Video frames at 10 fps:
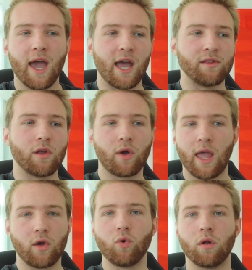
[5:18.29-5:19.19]
And
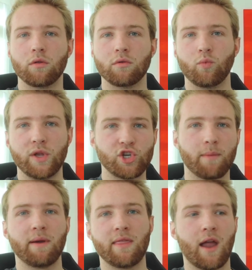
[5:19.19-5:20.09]
okay, cool. We
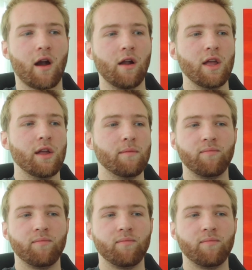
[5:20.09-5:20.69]
jump in there,